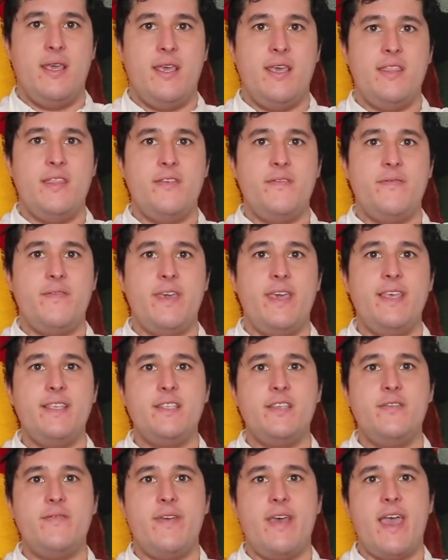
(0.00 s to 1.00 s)
In the face
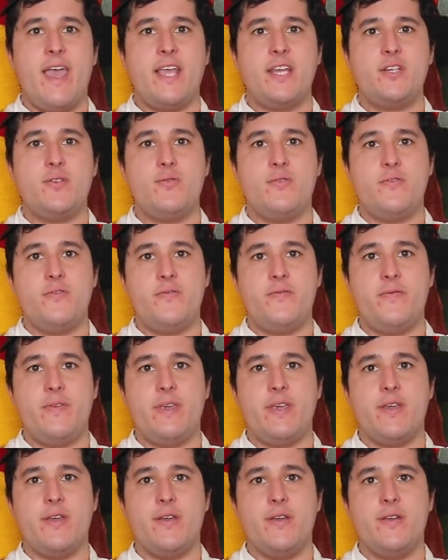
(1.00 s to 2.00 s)
of actual
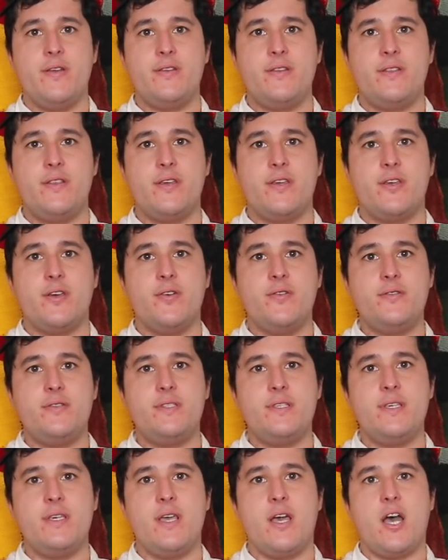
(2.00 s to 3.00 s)
fears, the
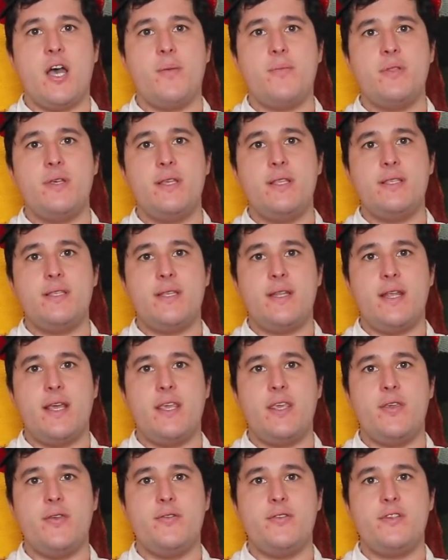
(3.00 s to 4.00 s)
ghosts and goblins that I
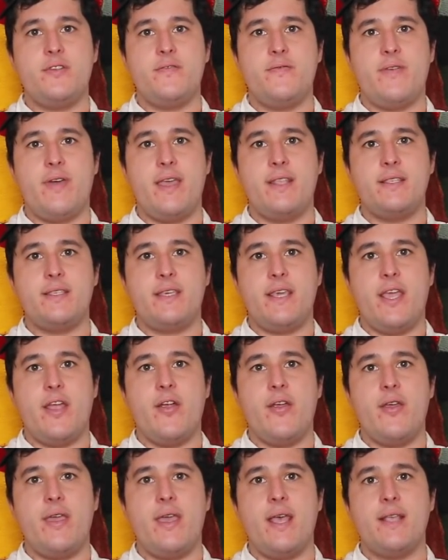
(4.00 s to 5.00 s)
used to find
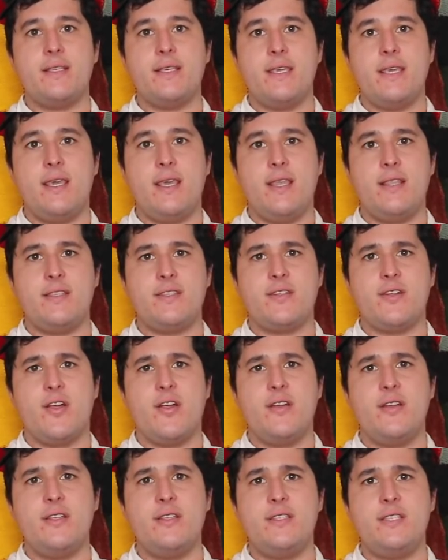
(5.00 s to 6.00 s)
scary as a kid
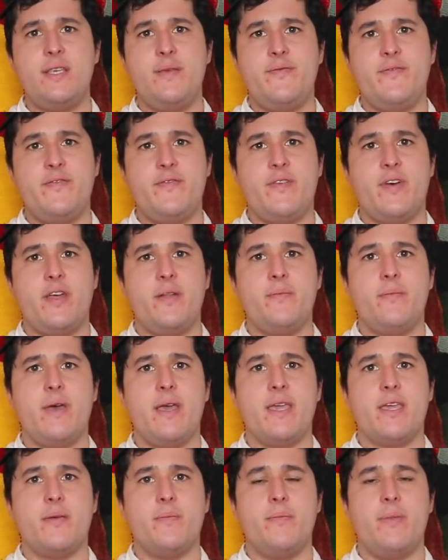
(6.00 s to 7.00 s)
started to seem fun
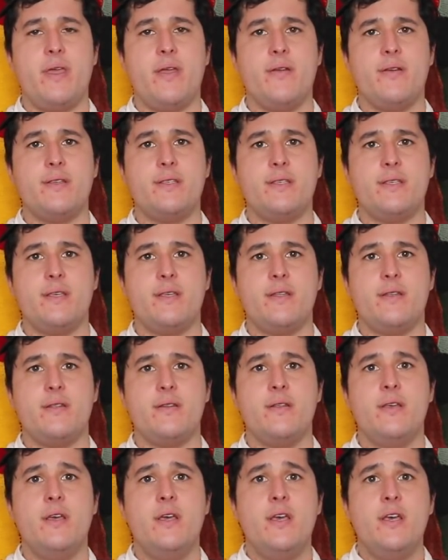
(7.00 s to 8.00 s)
by comparison,
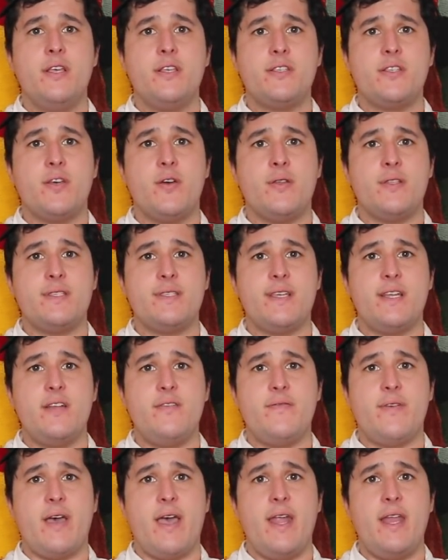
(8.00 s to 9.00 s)
and so instead
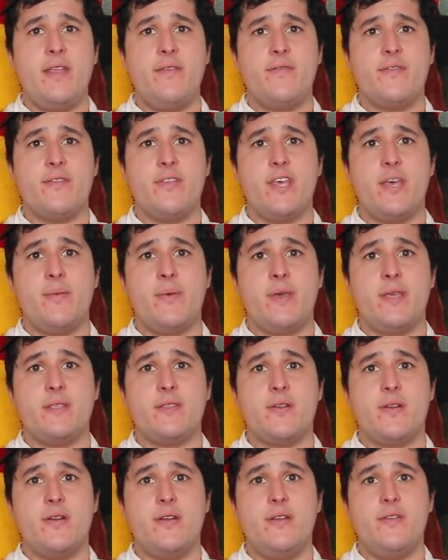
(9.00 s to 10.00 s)
of hiding from them, I
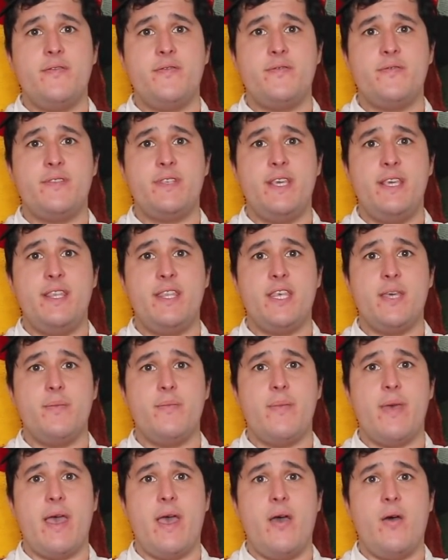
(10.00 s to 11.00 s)
started to seek
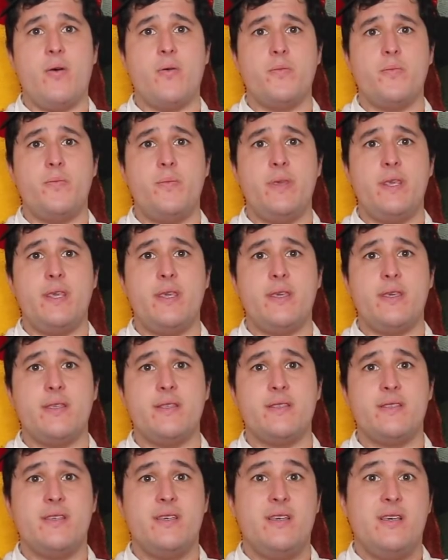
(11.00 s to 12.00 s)
them out
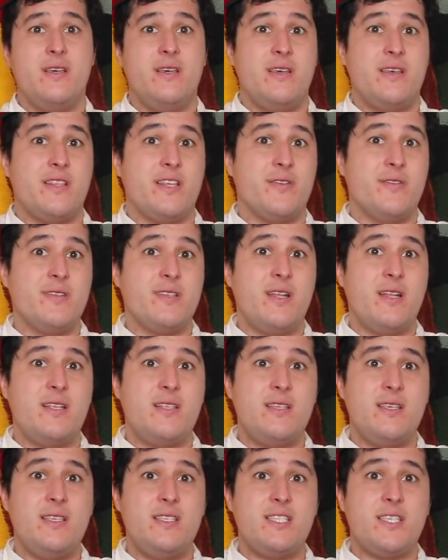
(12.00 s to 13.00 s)
because there is
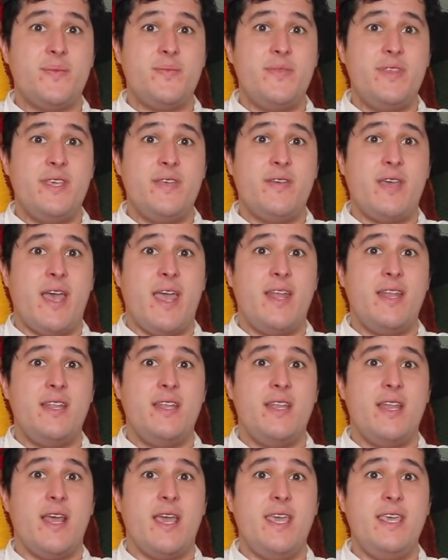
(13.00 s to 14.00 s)
honestly something kind of
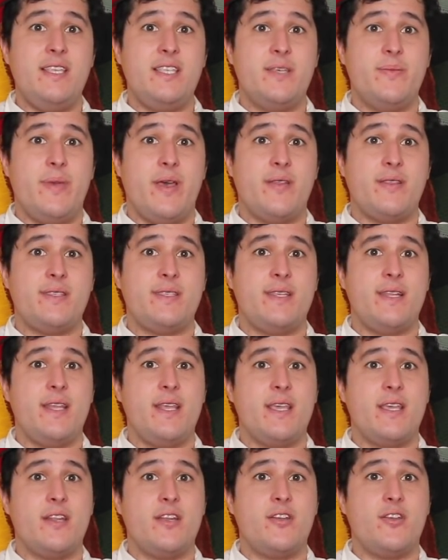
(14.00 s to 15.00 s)
nice about
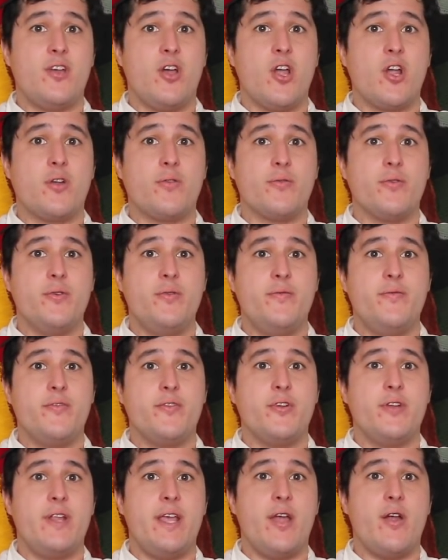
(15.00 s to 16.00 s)
sitting in a dark room
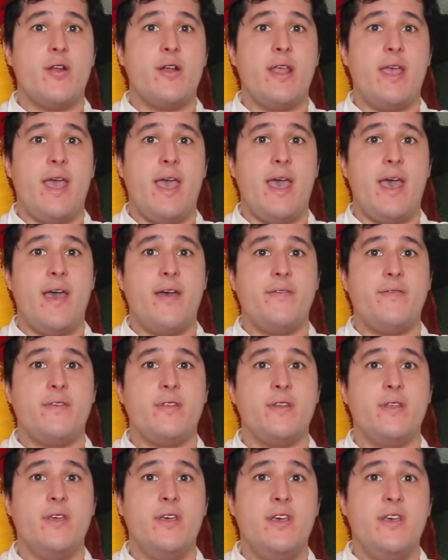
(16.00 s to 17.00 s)
for an hour and a half
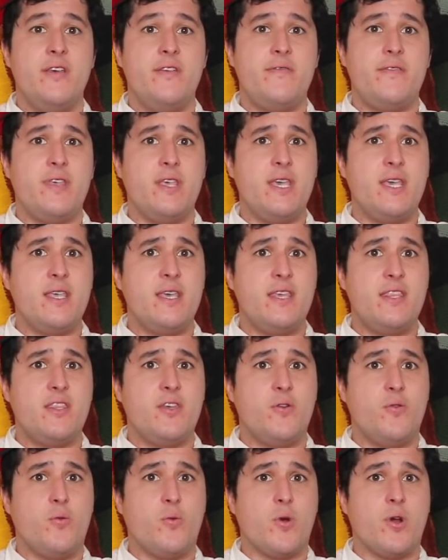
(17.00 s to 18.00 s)
and feeling like
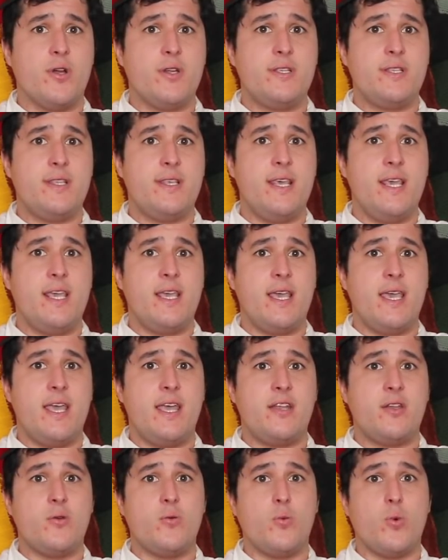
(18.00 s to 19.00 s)
the worst thing I
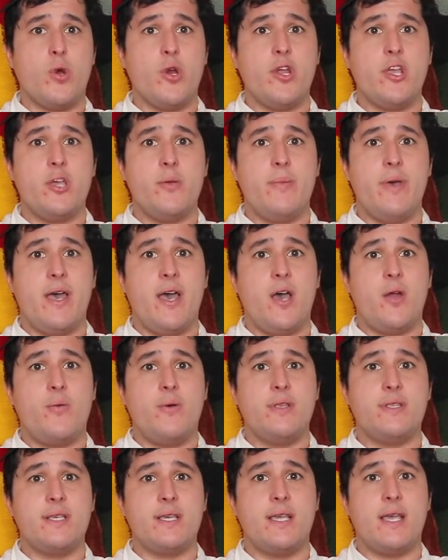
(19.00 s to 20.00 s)
had to worry about
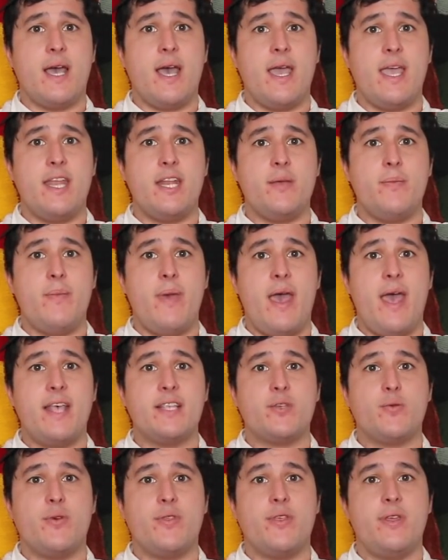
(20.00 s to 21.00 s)
was a guy in a
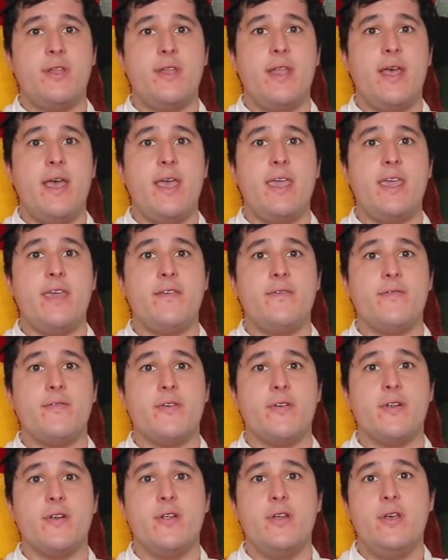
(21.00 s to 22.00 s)
mask with a knife
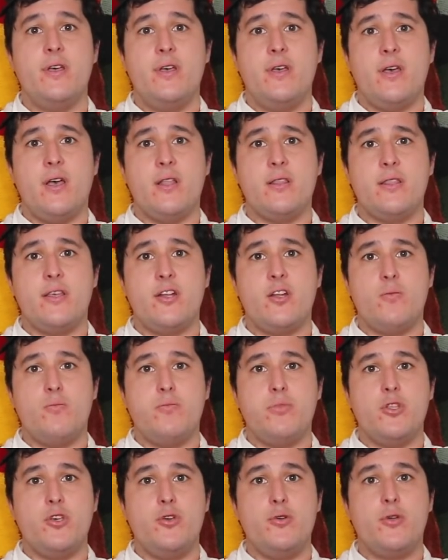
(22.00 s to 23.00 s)
or a little
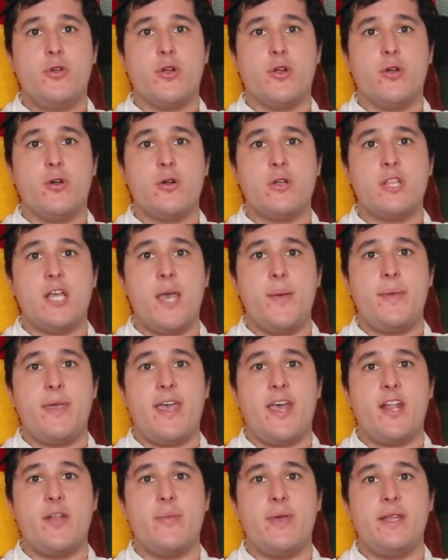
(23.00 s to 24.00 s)
blue girl climbing
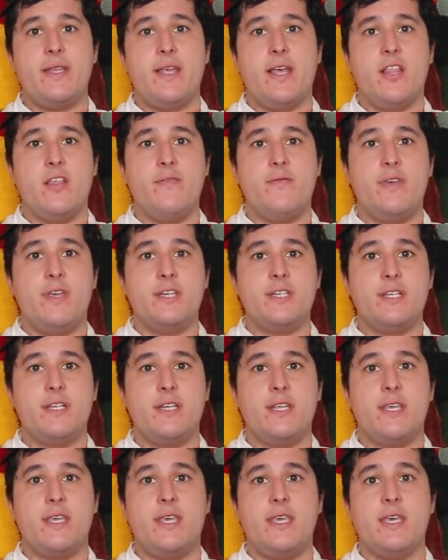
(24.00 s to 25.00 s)
out of my television
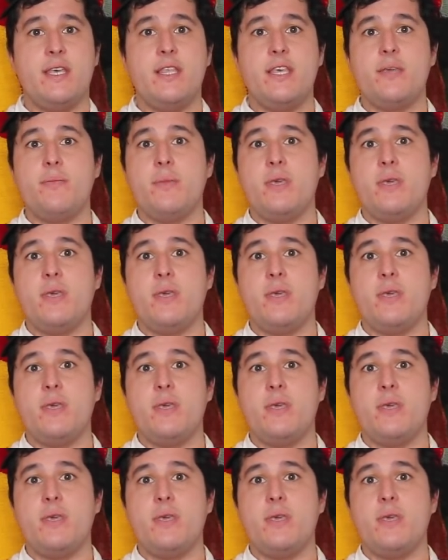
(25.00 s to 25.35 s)
and killing